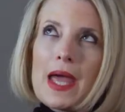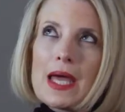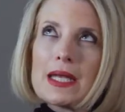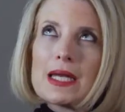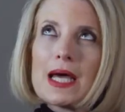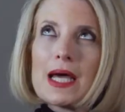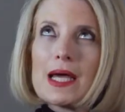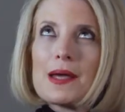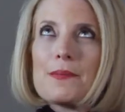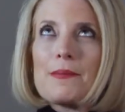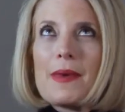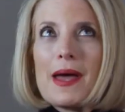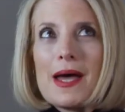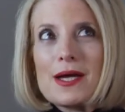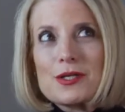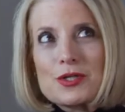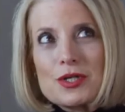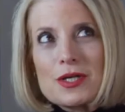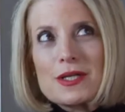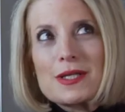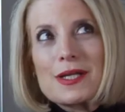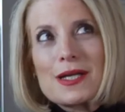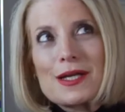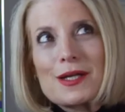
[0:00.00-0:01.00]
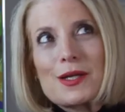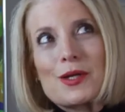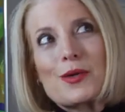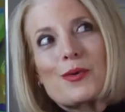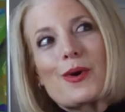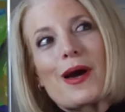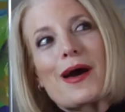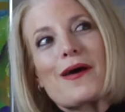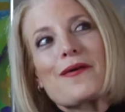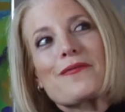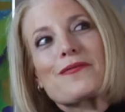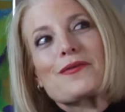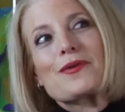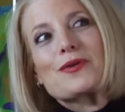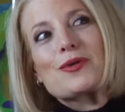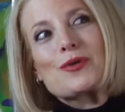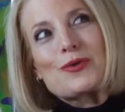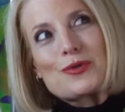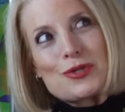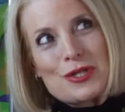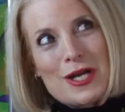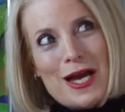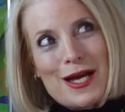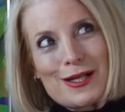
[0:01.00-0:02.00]
And I imagine that you have new
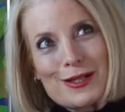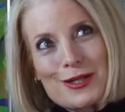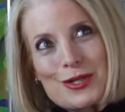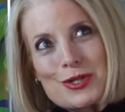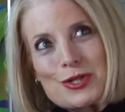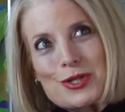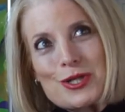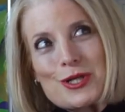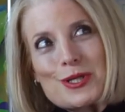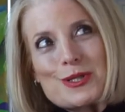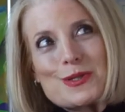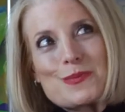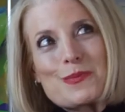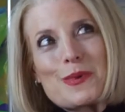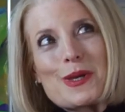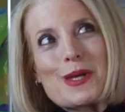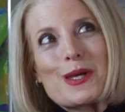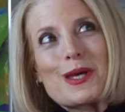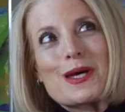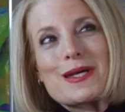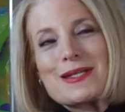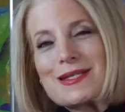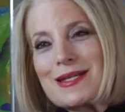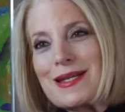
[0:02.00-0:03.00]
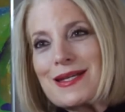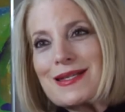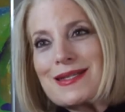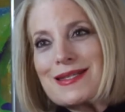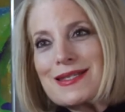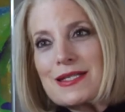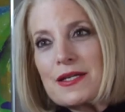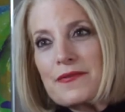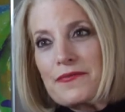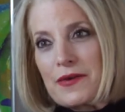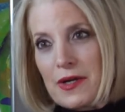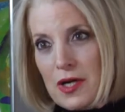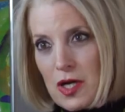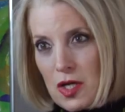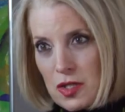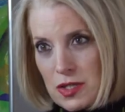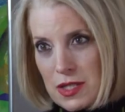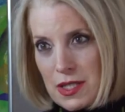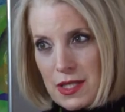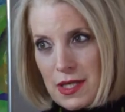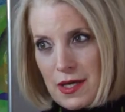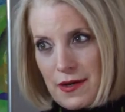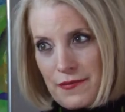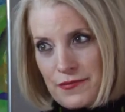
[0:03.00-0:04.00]
challenges because it's difficult
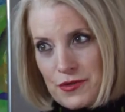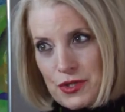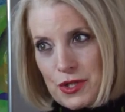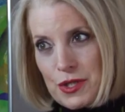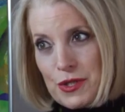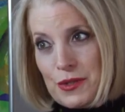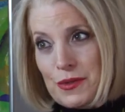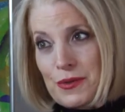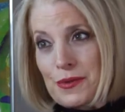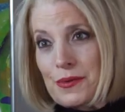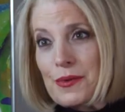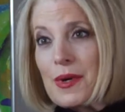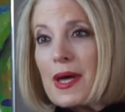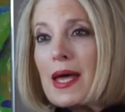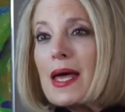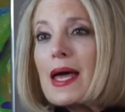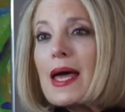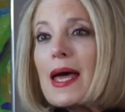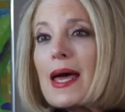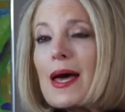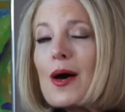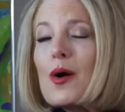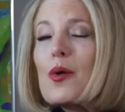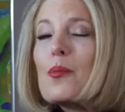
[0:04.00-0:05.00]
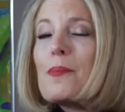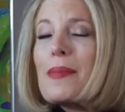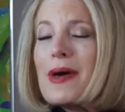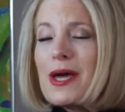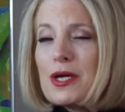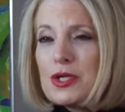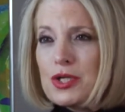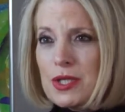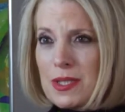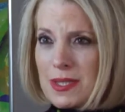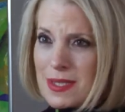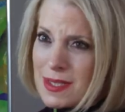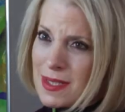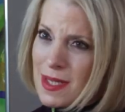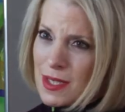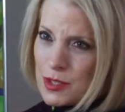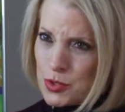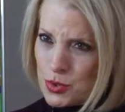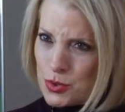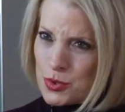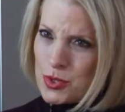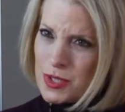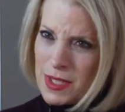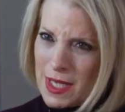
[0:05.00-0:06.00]
enough to help patients
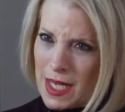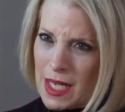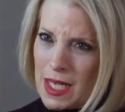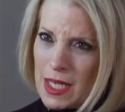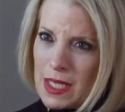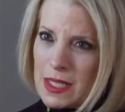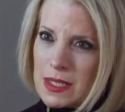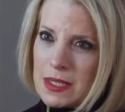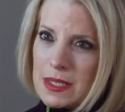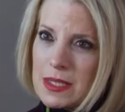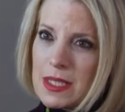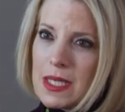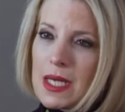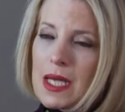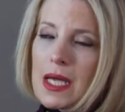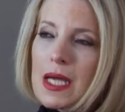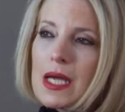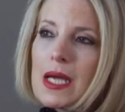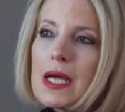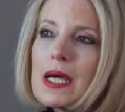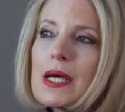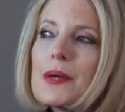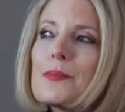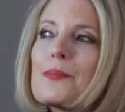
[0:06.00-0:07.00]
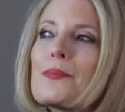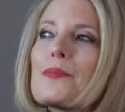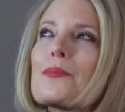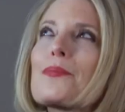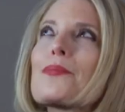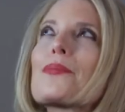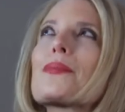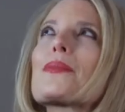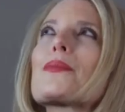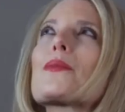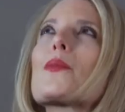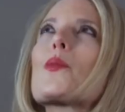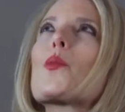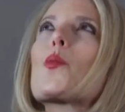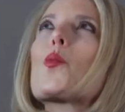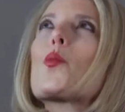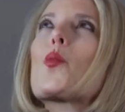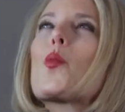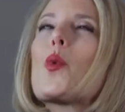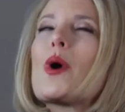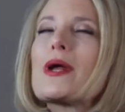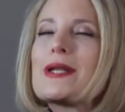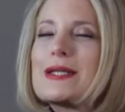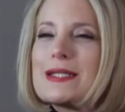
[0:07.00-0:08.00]
understand
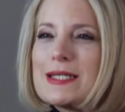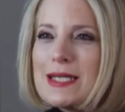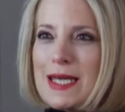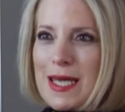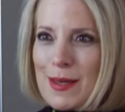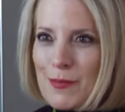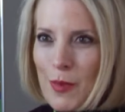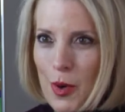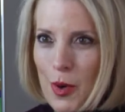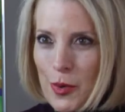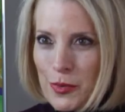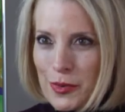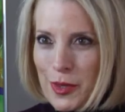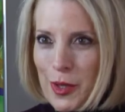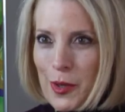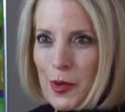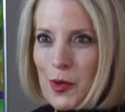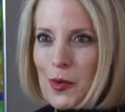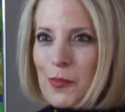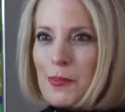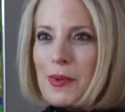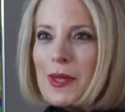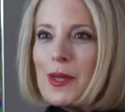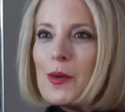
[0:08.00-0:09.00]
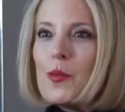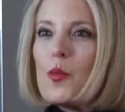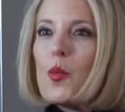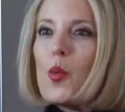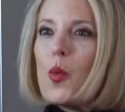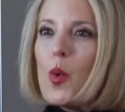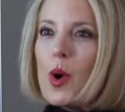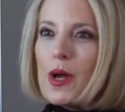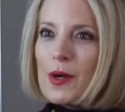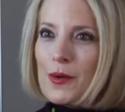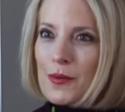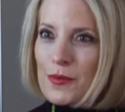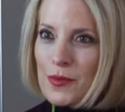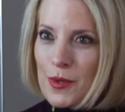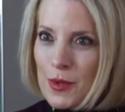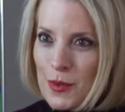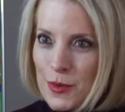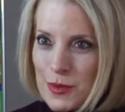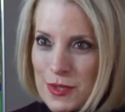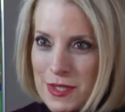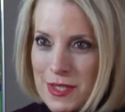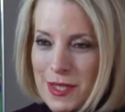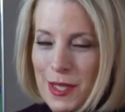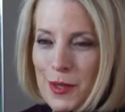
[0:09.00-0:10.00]
what is chemotherapy, what are
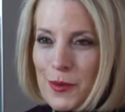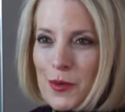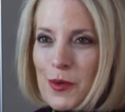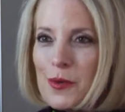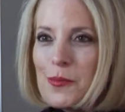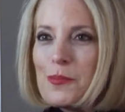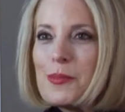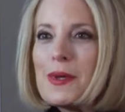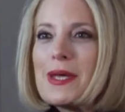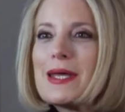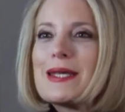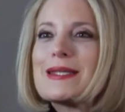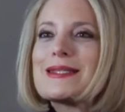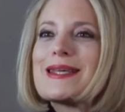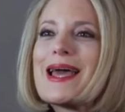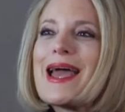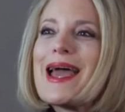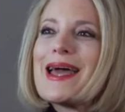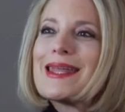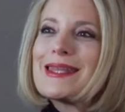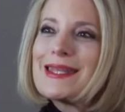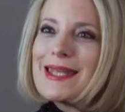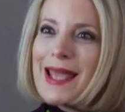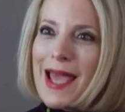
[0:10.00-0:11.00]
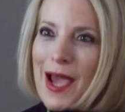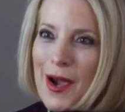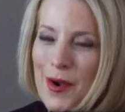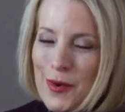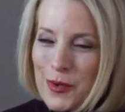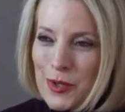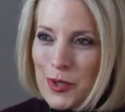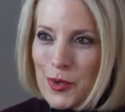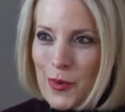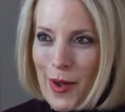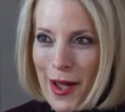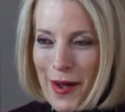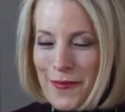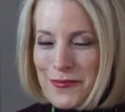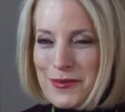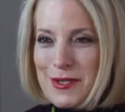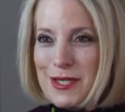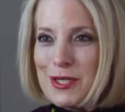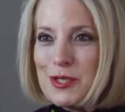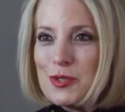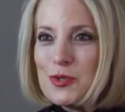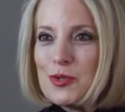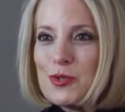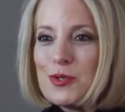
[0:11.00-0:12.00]
those therapies, and now you have to
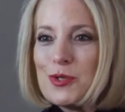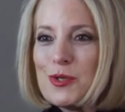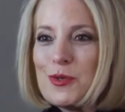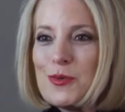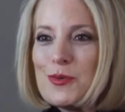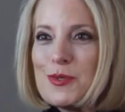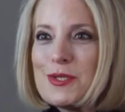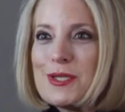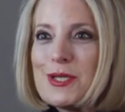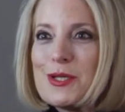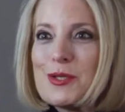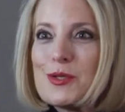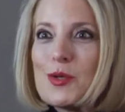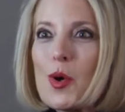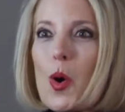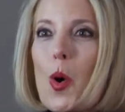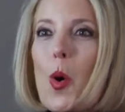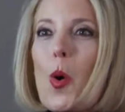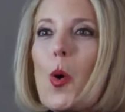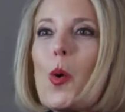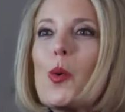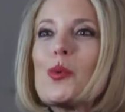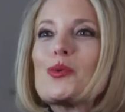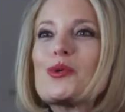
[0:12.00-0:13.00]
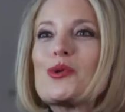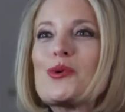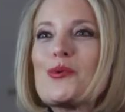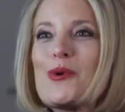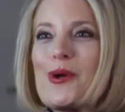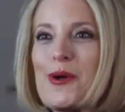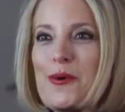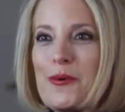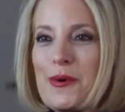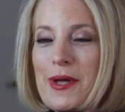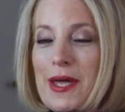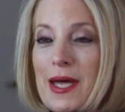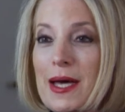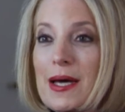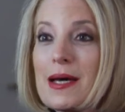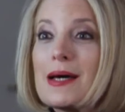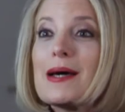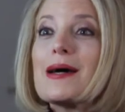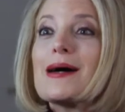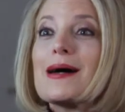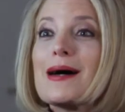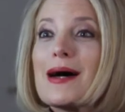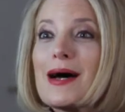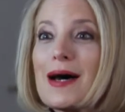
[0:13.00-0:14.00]
introduce this whole new area
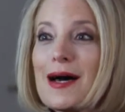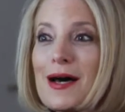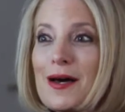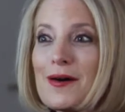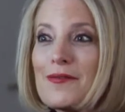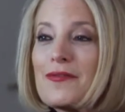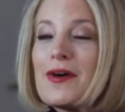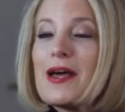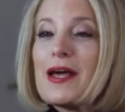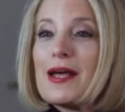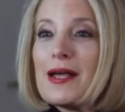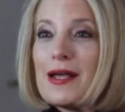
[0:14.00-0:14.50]
of